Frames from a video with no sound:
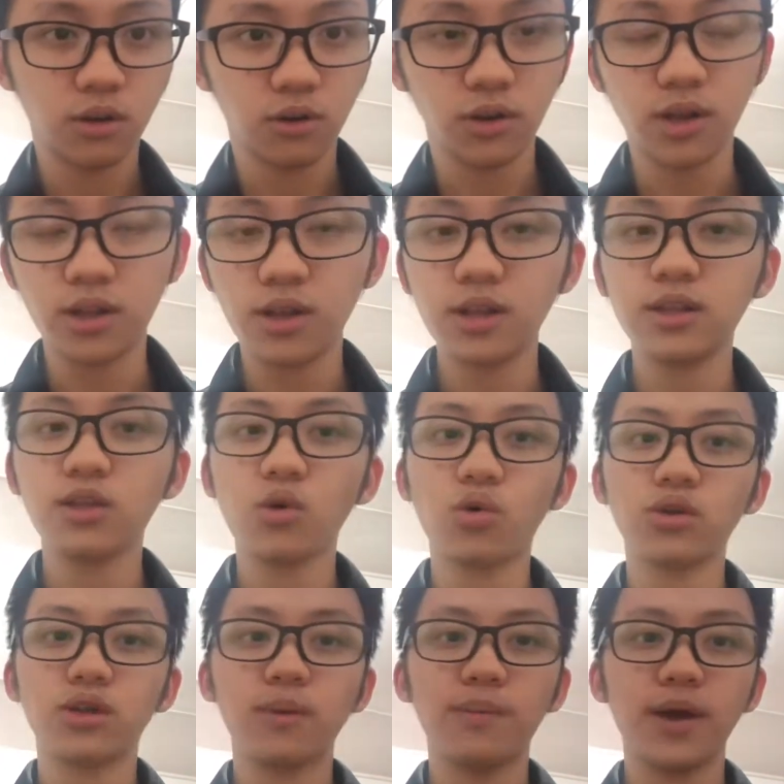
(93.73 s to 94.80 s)
right? It
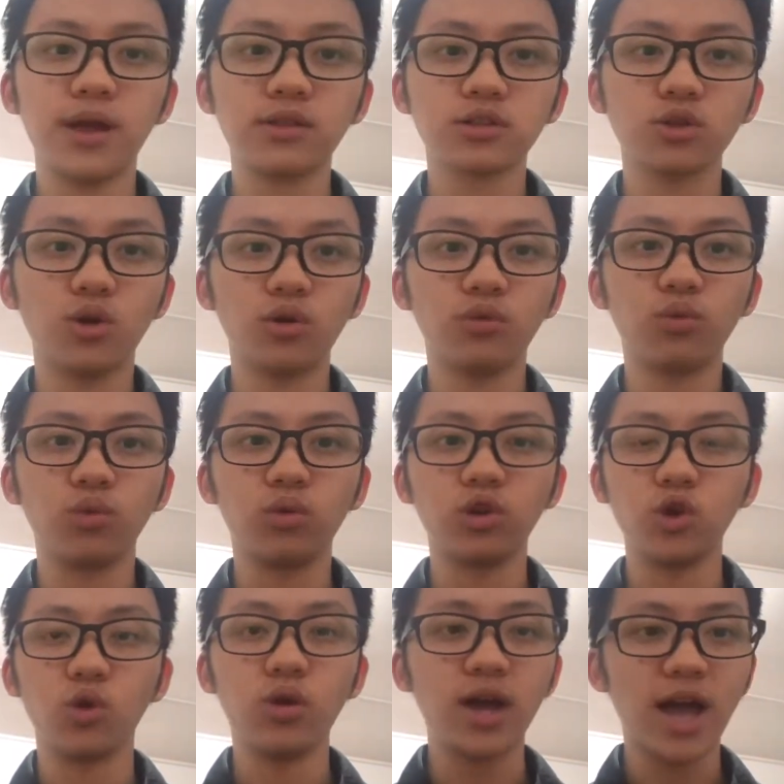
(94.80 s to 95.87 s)
all depends on
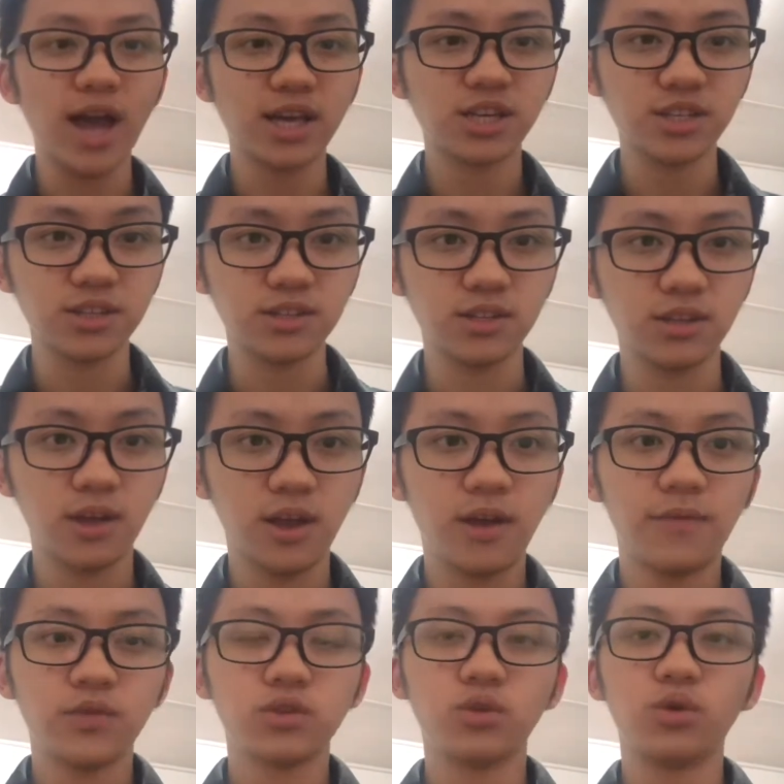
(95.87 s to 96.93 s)
your actions.
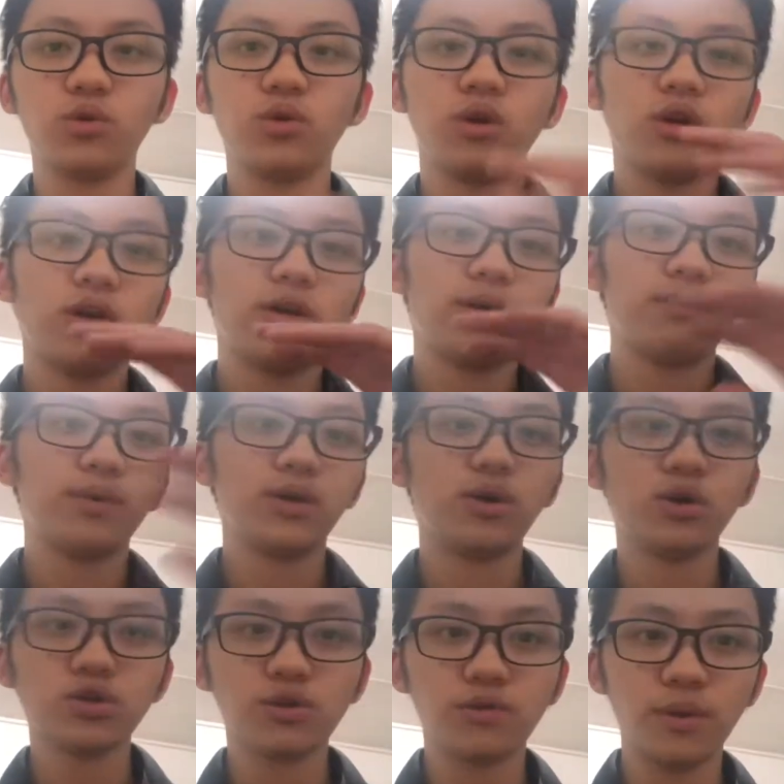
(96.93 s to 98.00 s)
So
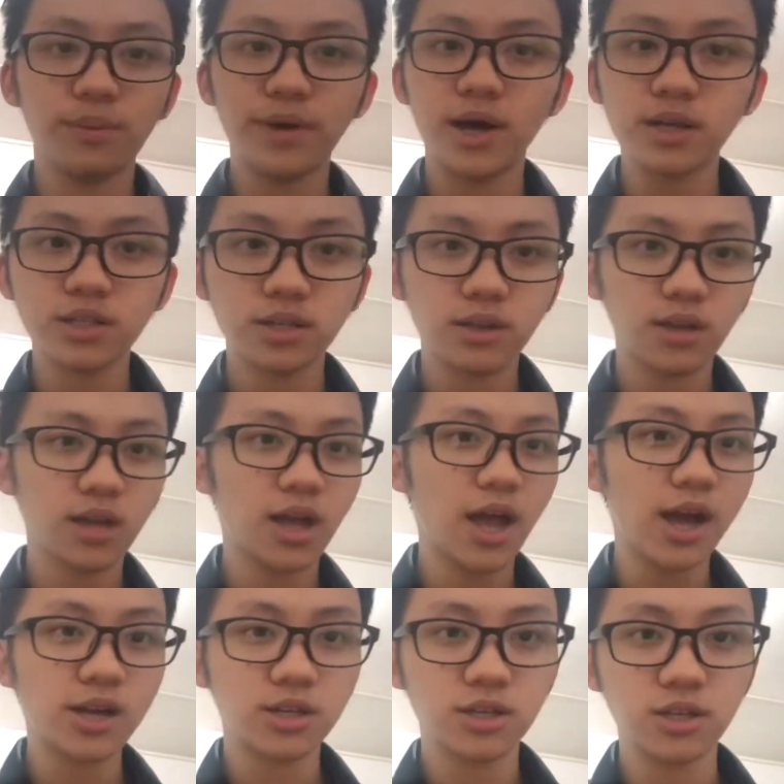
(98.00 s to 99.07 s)
because of your past
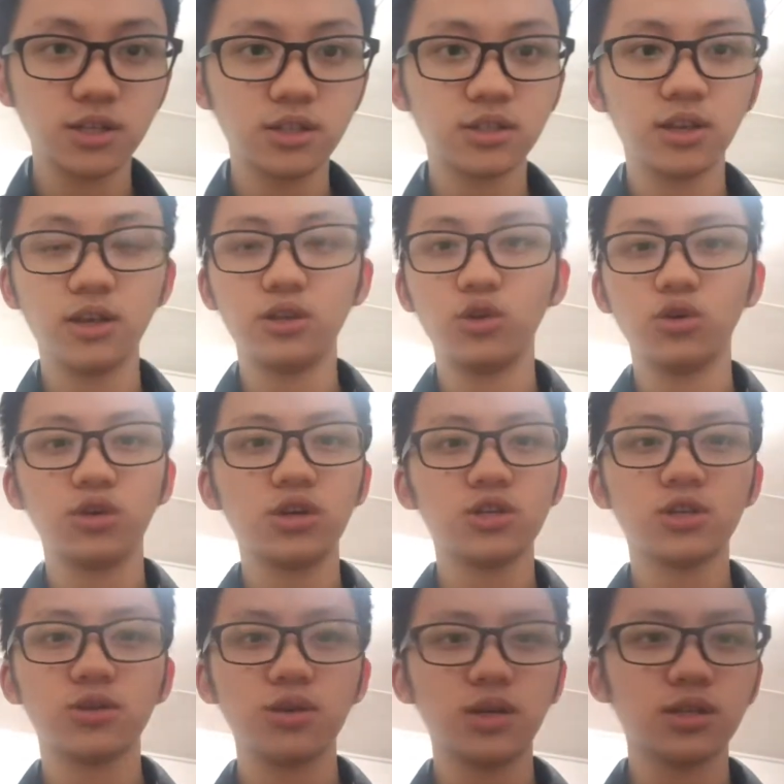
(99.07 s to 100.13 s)
actions and your
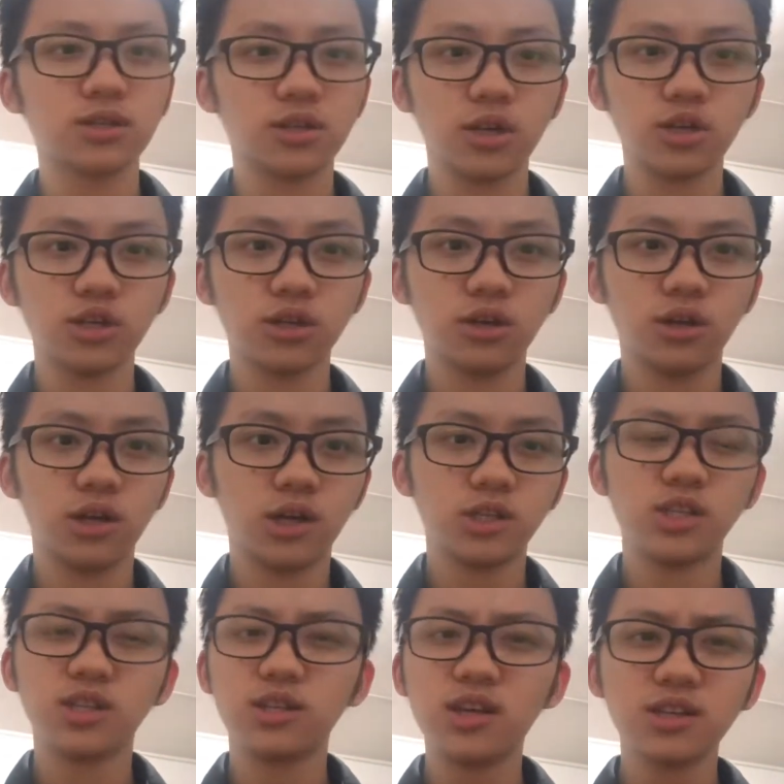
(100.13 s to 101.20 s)
history and such,
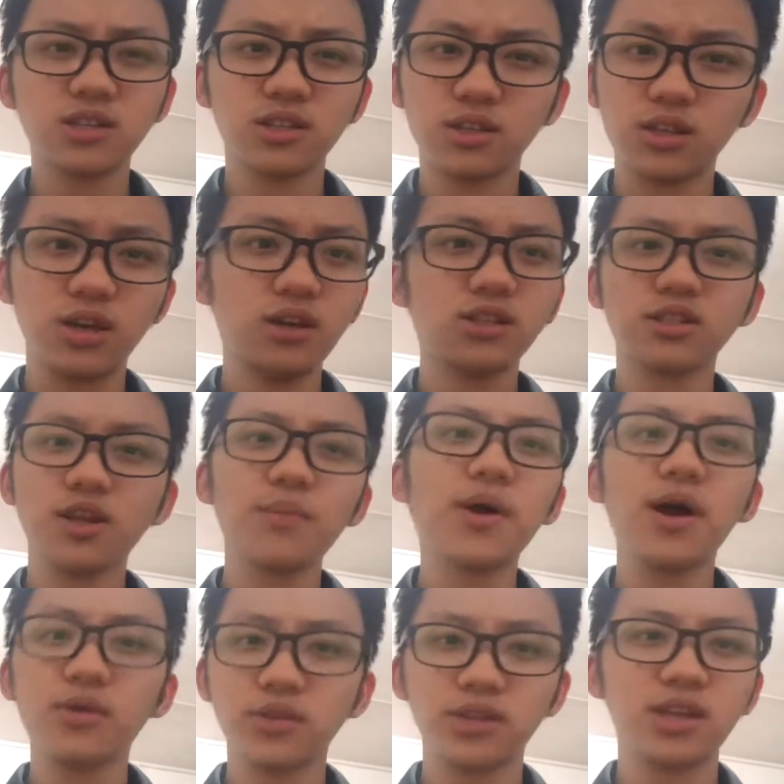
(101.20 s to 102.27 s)
she
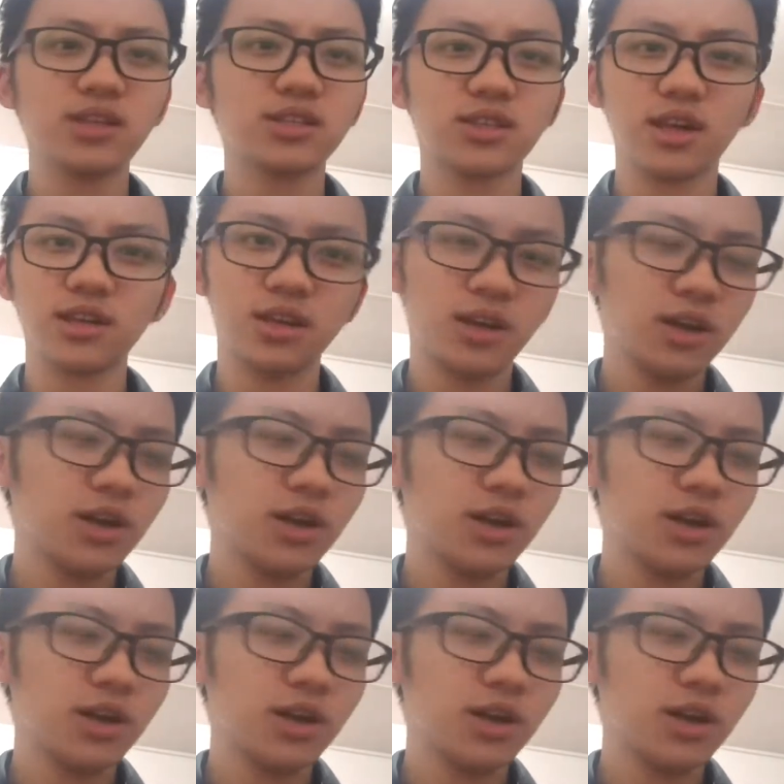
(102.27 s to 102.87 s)
somehow thinks that